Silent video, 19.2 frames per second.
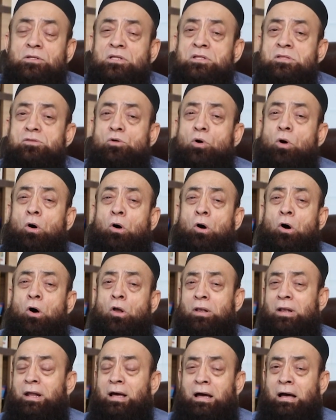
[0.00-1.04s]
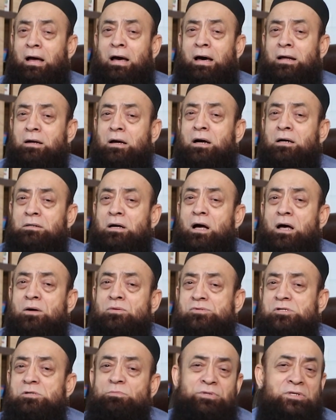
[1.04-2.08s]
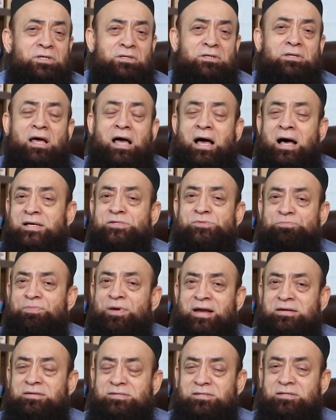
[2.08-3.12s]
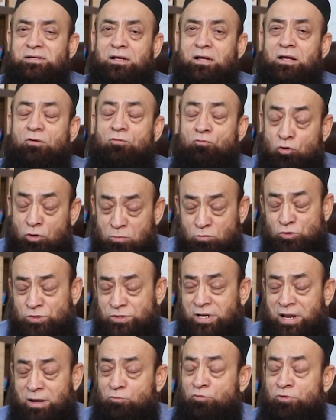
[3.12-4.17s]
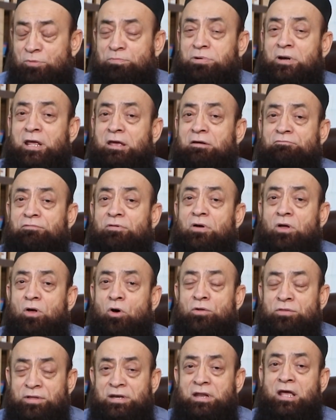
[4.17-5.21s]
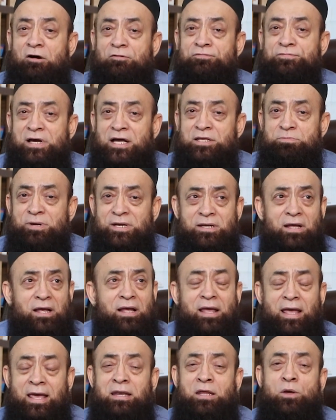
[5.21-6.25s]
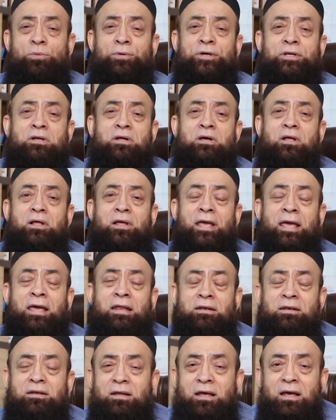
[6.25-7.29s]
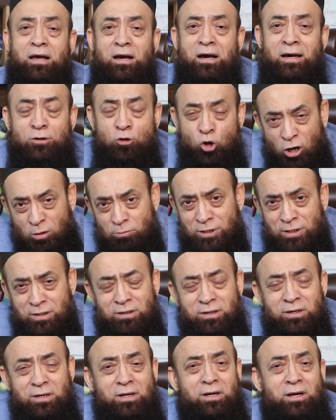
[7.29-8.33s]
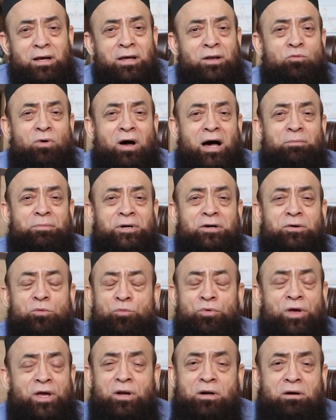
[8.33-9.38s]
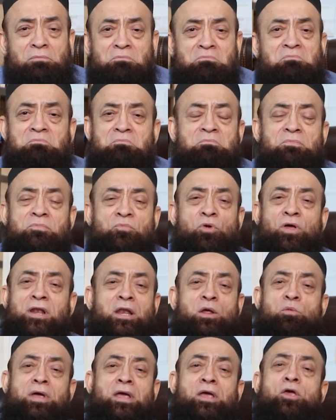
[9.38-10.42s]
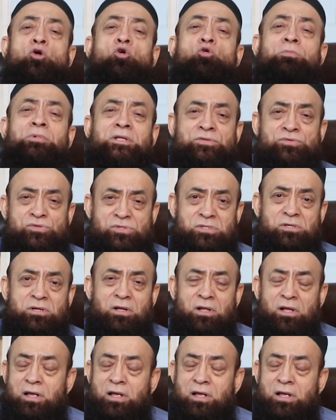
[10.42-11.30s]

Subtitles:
These all are accountable aspects. For a Muslim, we believe on the Day of Judgment, and even in a normal environment where we are living humans,